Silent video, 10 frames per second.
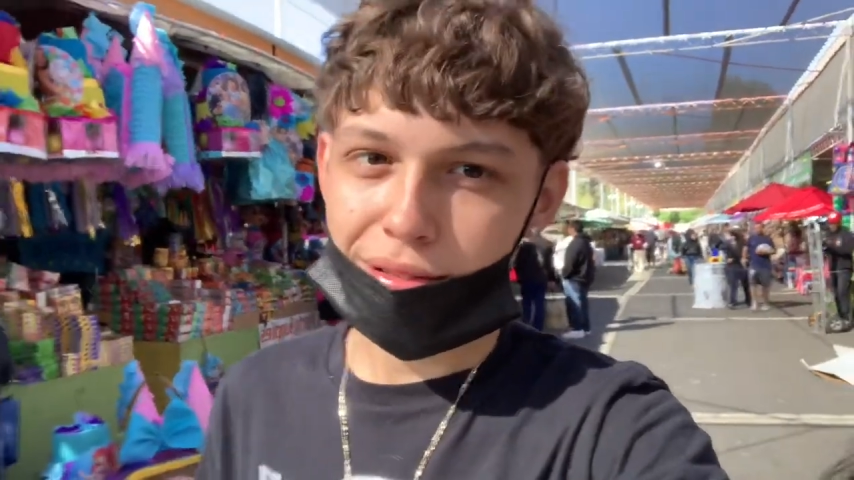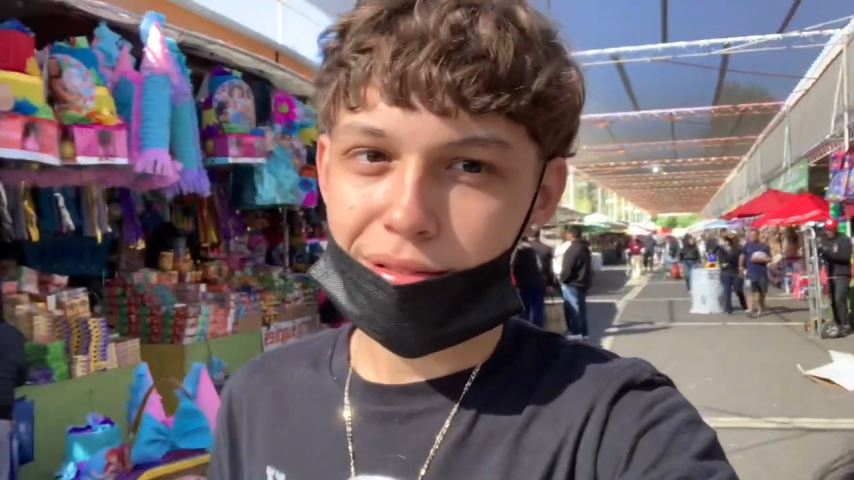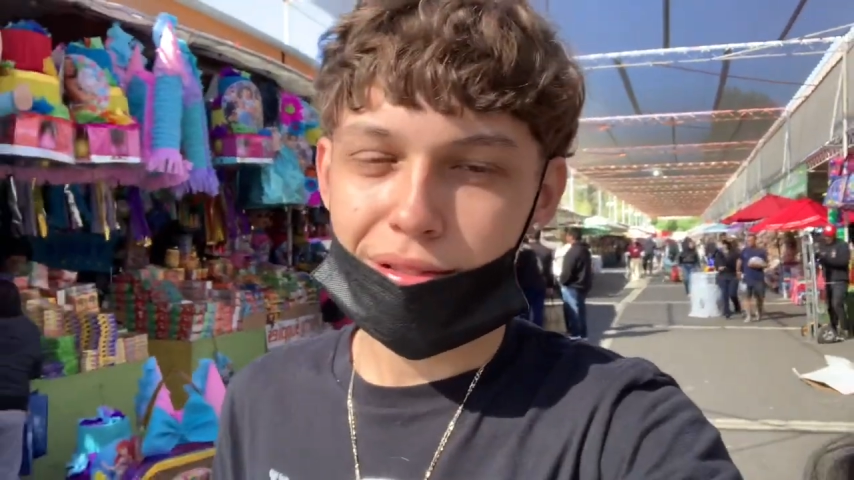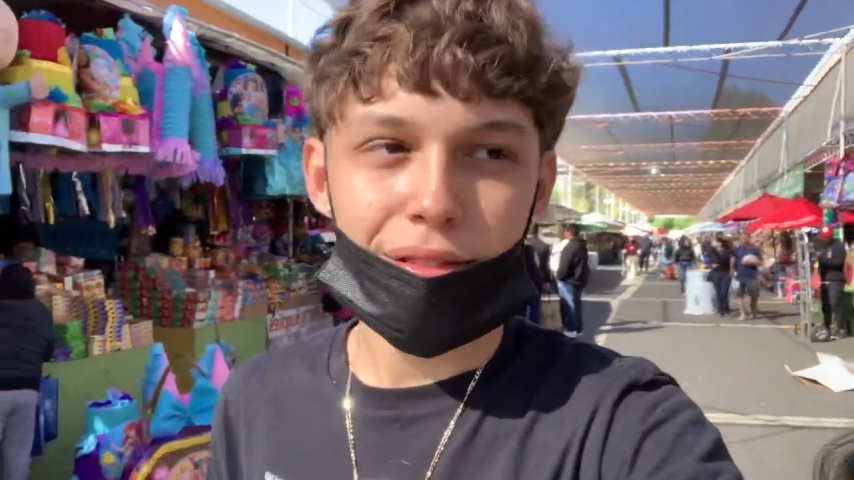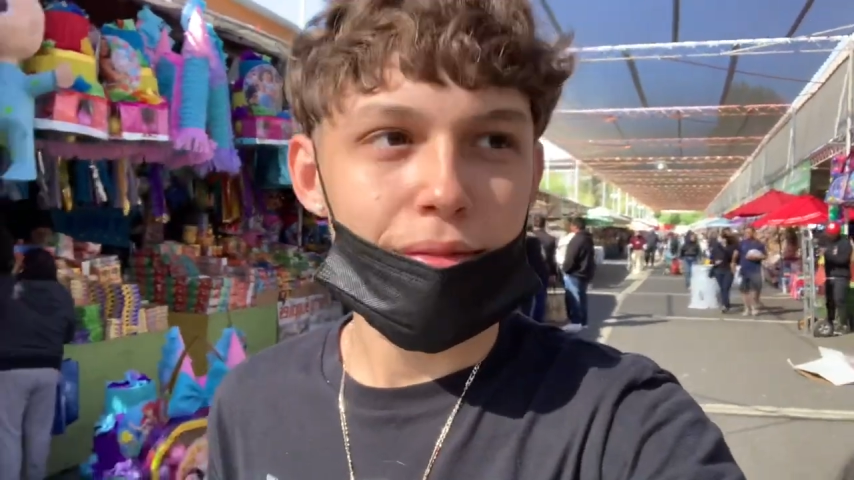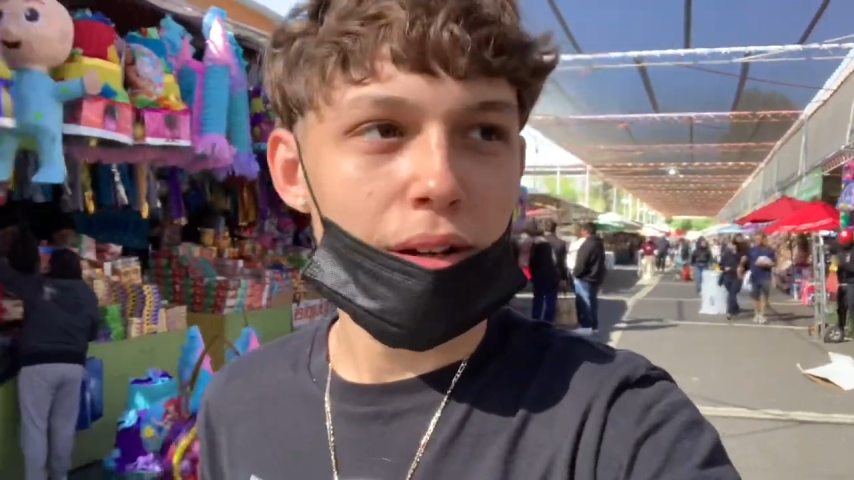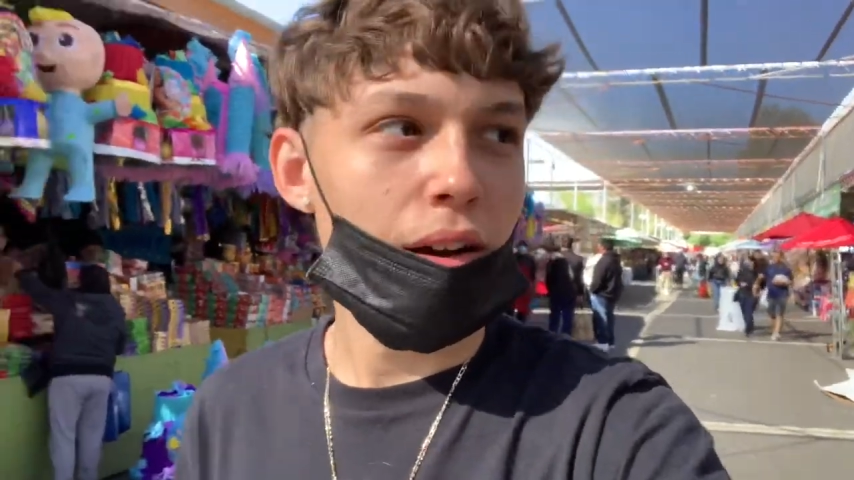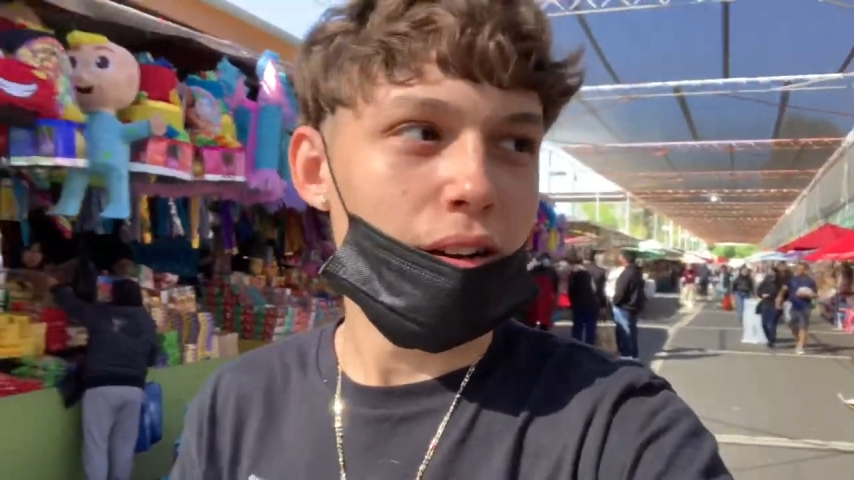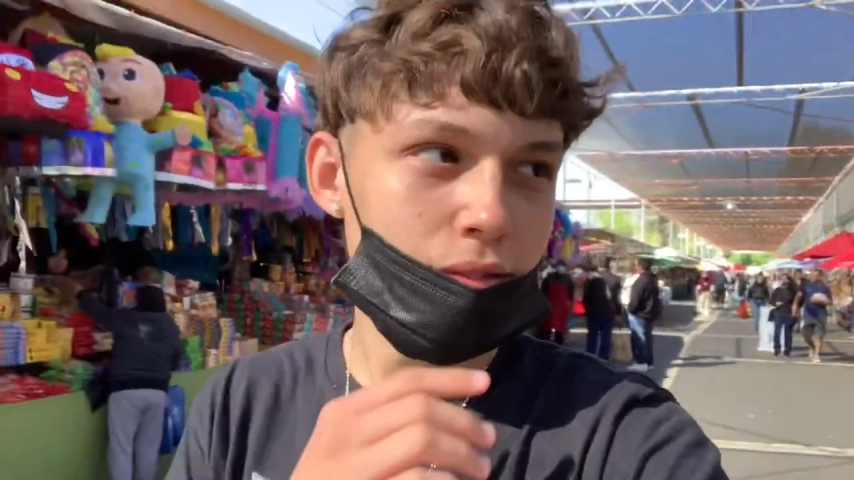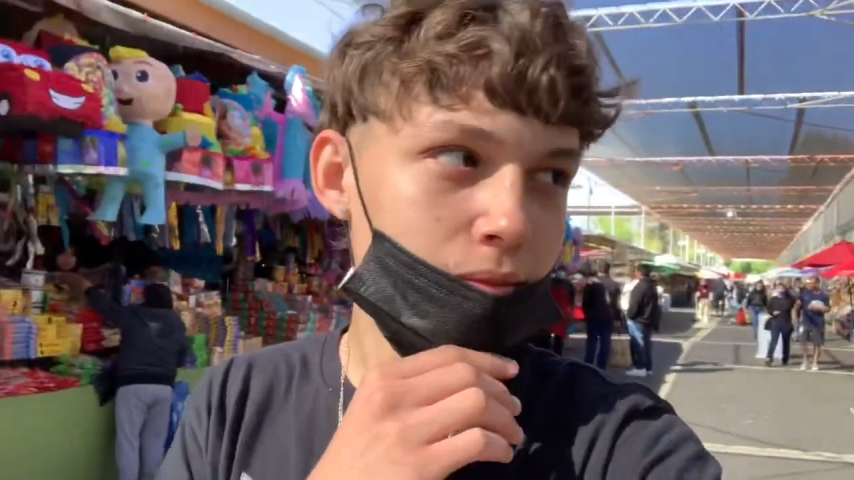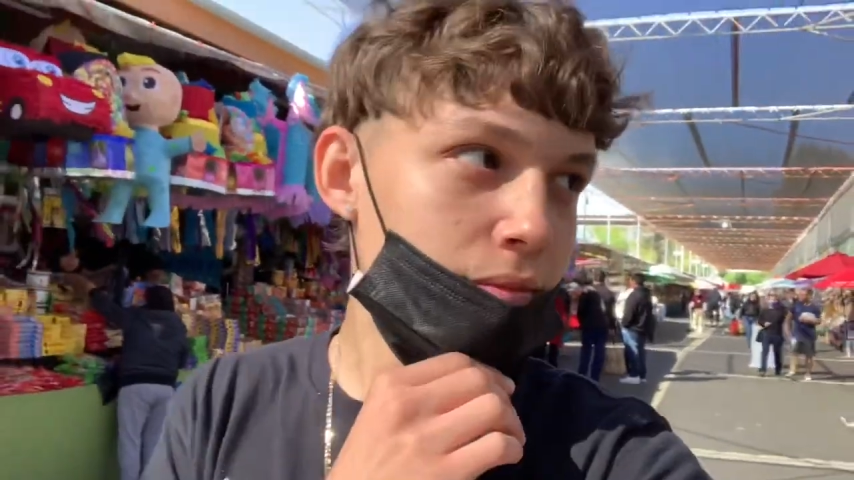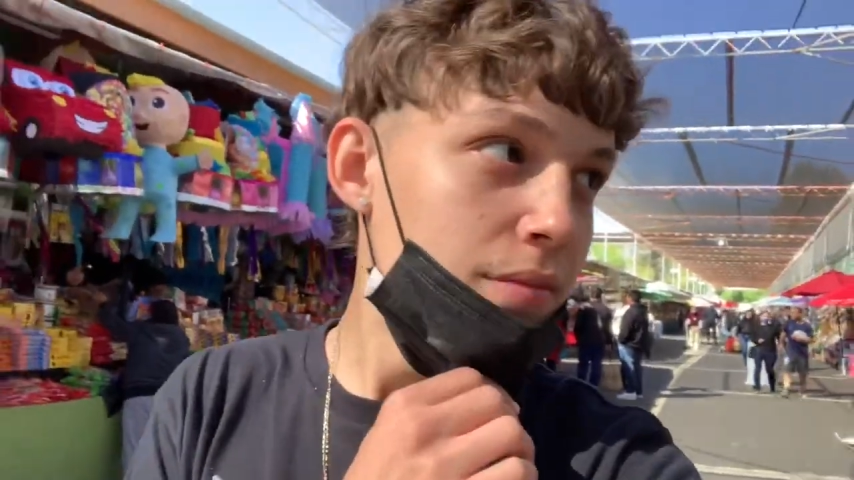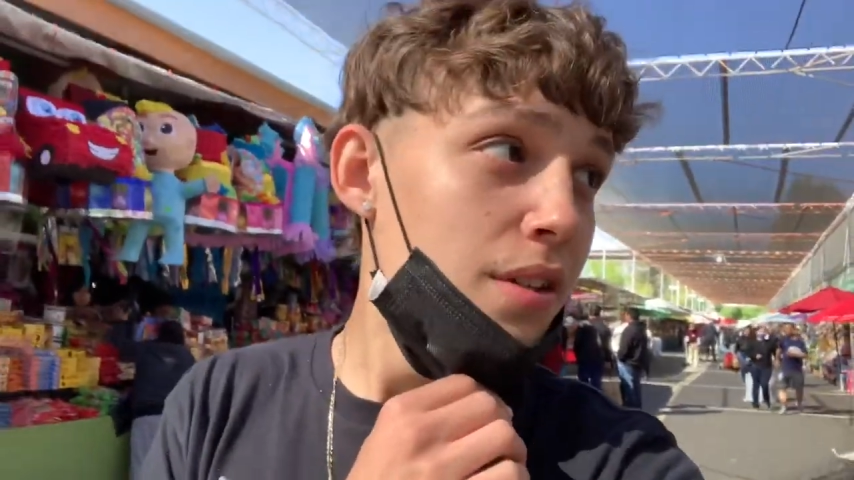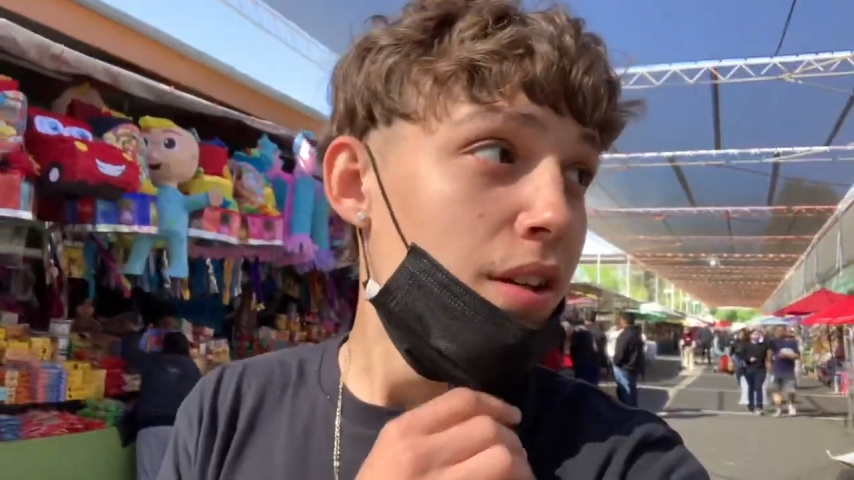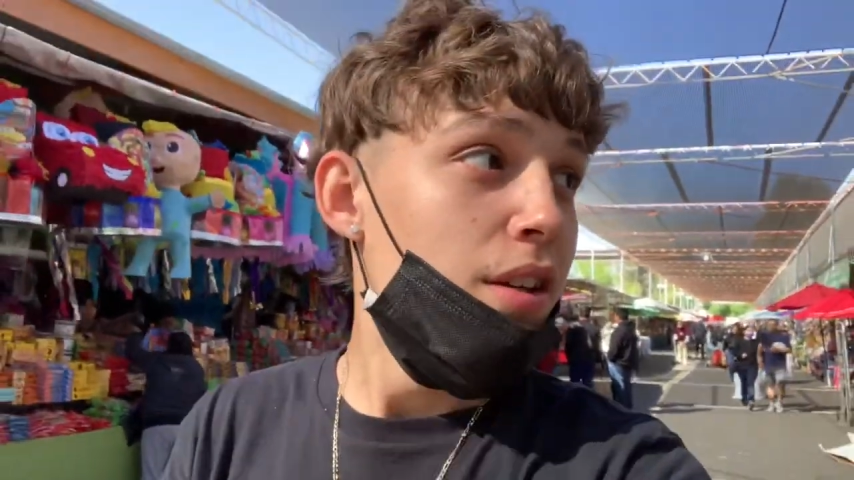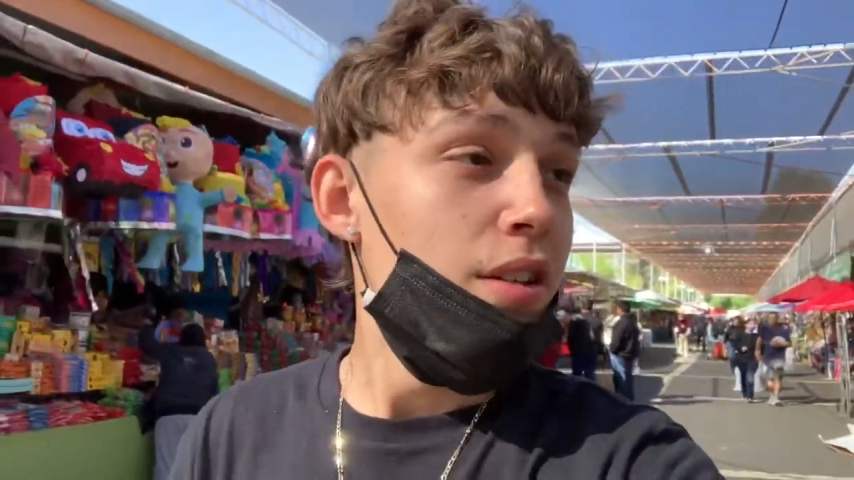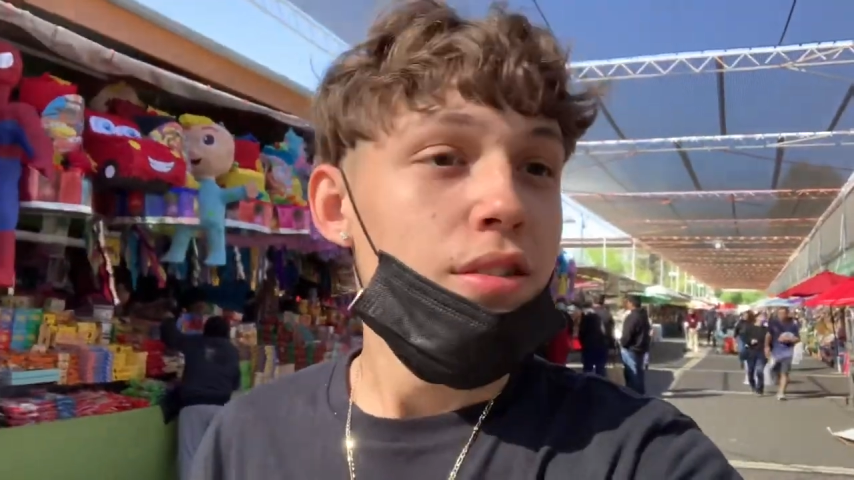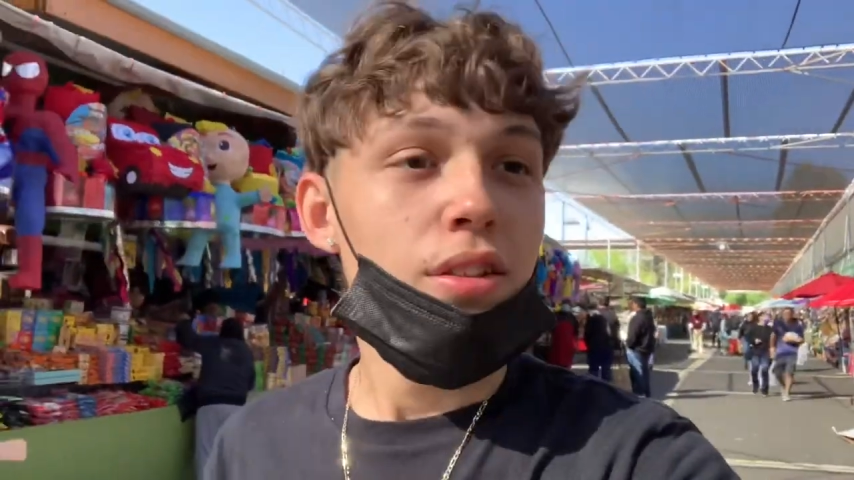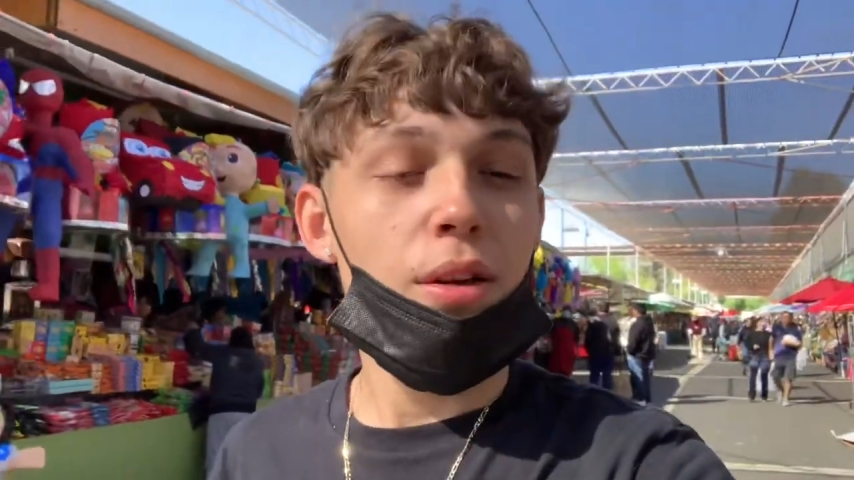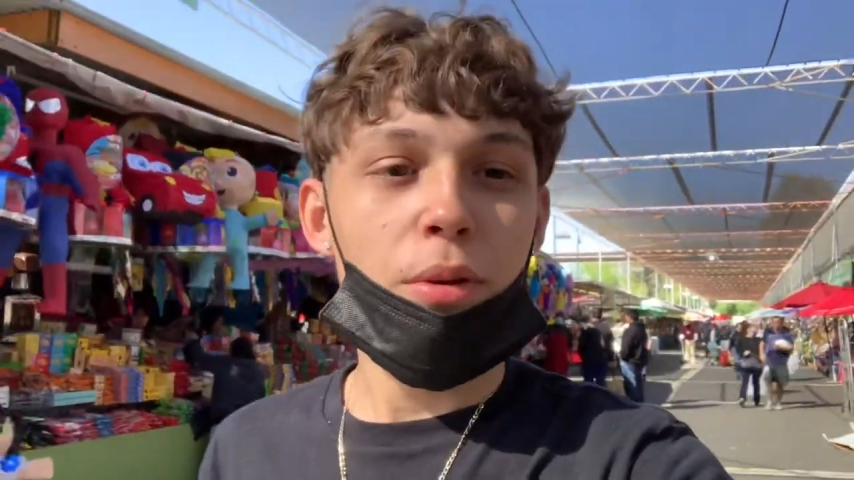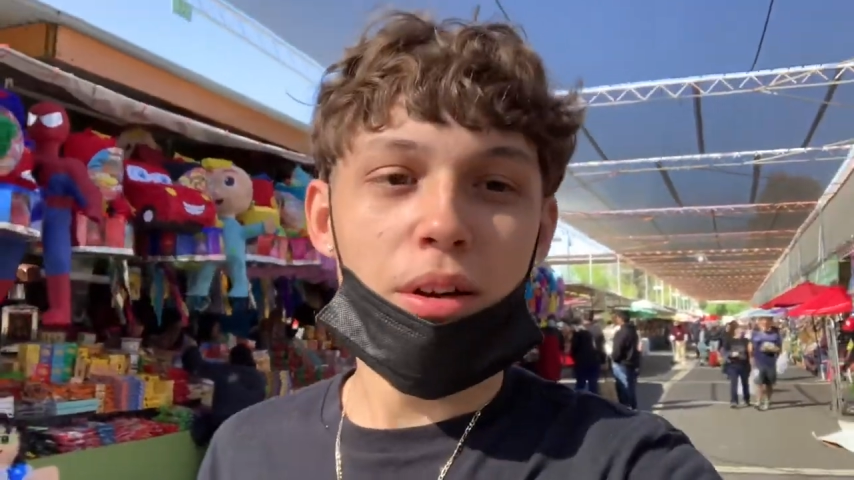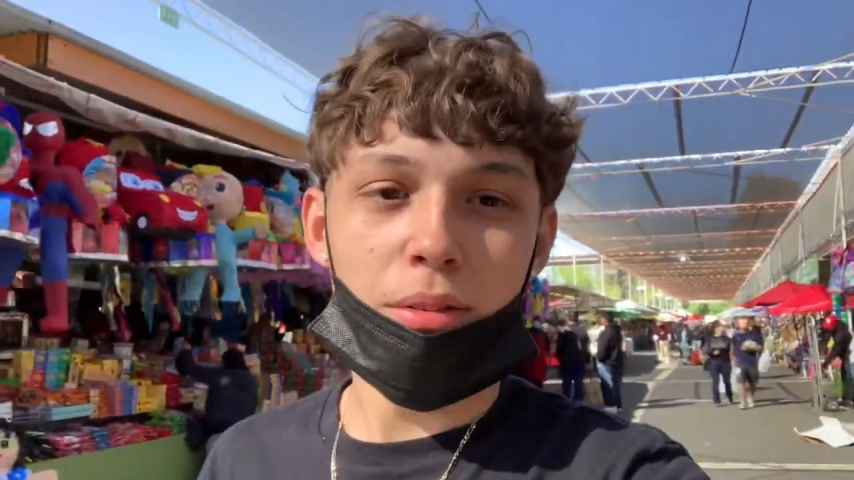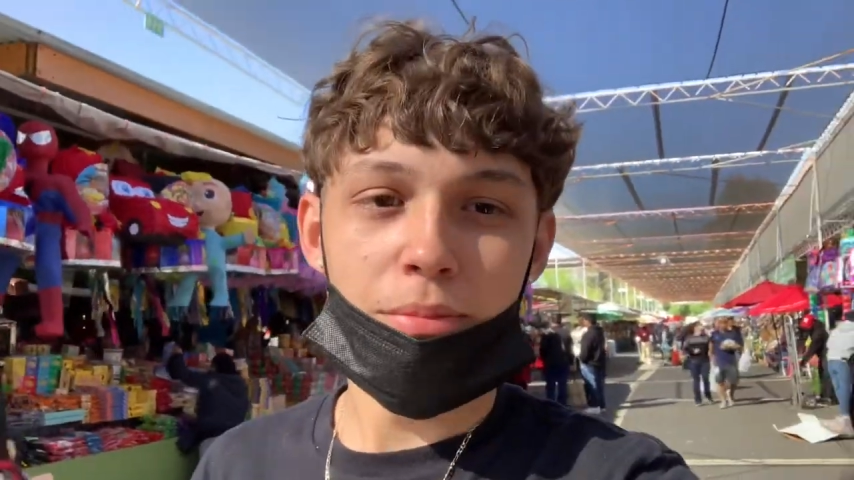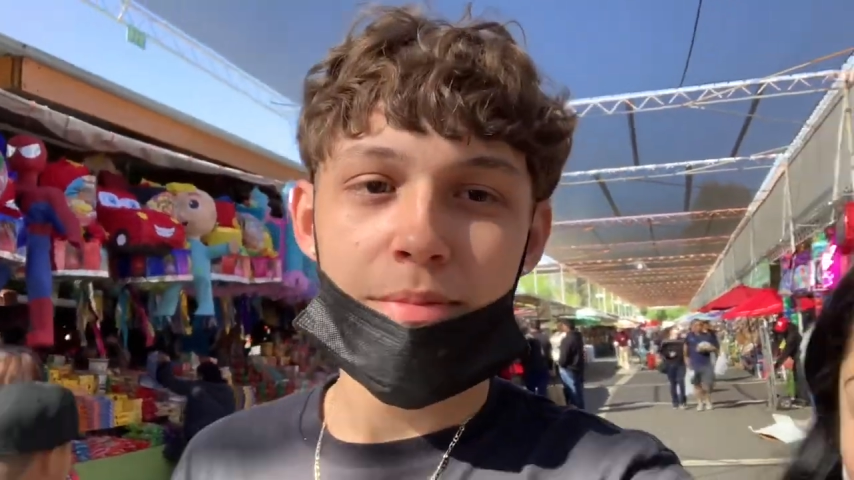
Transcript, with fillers: Yeah. All right. All so right. there we go.